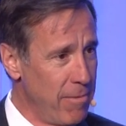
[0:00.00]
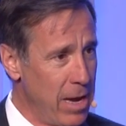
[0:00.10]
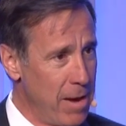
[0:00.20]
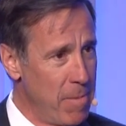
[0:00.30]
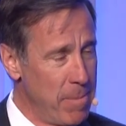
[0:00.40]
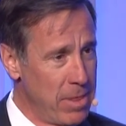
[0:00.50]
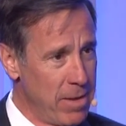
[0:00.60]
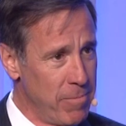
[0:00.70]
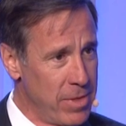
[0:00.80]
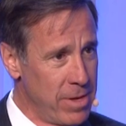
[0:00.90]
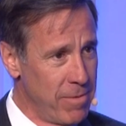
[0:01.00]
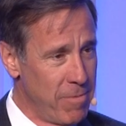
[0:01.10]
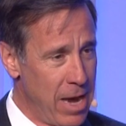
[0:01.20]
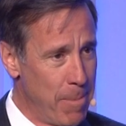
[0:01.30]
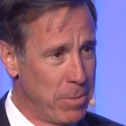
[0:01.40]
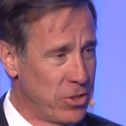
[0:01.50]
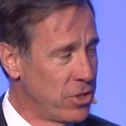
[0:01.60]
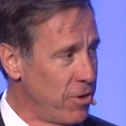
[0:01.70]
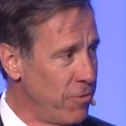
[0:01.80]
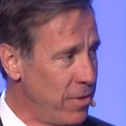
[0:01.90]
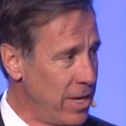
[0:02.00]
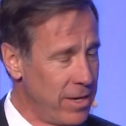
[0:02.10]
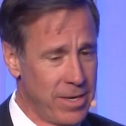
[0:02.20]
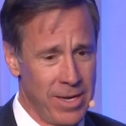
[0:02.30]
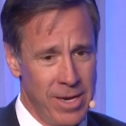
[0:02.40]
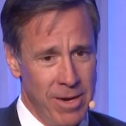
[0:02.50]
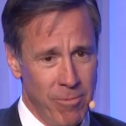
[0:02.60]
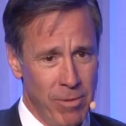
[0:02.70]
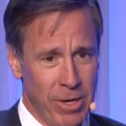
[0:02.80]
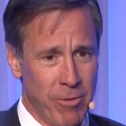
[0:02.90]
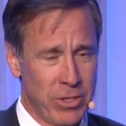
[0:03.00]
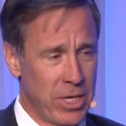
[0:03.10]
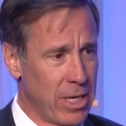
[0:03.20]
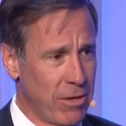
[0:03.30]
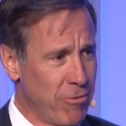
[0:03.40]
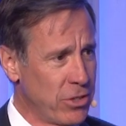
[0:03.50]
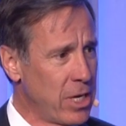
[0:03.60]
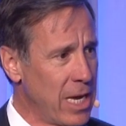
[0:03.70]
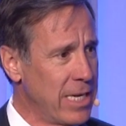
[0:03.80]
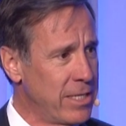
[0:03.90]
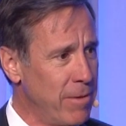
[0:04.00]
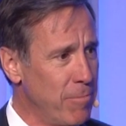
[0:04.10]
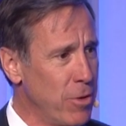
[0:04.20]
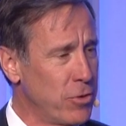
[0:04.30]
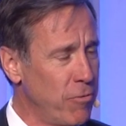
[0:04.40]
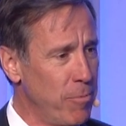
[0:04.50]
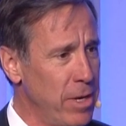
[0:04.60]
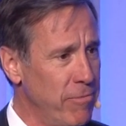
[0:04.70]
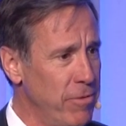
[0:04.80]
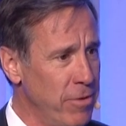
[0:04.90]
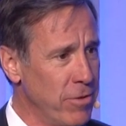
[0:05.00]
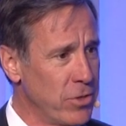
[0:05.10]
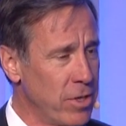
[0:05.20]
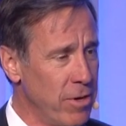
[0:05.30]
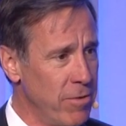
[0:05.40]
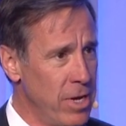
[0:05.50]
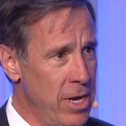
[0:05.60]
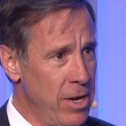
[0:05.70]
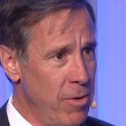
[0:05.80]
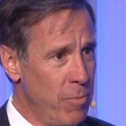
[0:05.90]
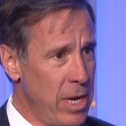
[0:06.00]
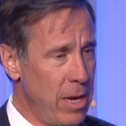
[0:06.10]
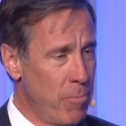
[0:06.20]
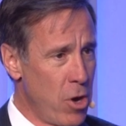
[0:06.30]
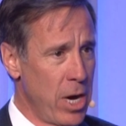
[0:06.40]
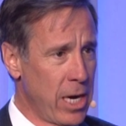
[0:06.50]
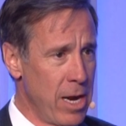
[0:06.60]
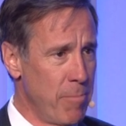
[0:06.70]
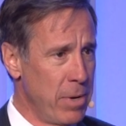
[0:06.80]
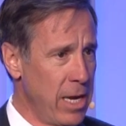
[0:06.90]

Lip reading: And maybe the episode that really crystallized it most for me a few years ago, we had bought a company.